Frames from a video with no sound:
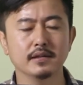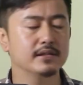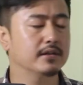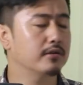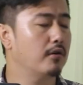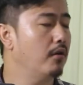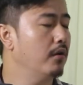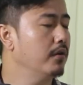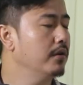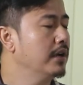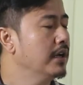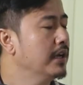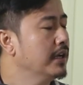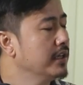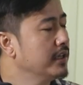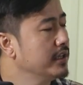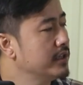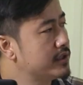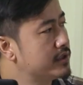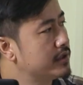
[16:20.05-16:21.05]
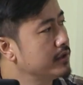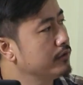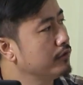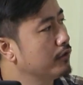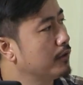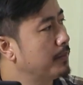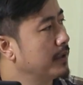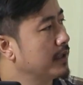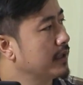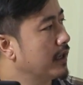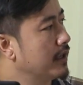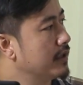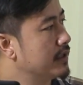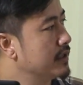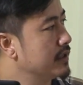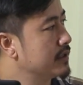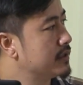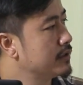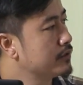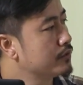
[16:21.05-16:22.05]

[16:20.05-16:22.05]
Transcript: these are all Eastern European countries.